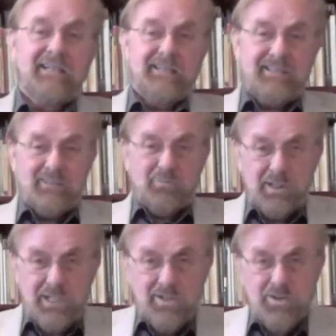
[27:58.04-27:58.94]
that what
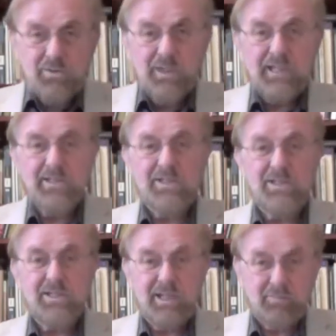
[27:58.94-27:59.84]
he's doing is a
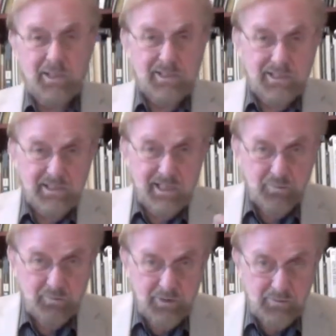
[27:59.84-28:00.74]
sin, but he says that's
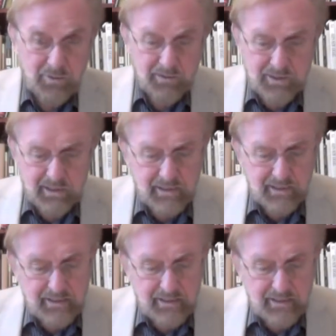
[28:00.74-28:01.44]
what people say.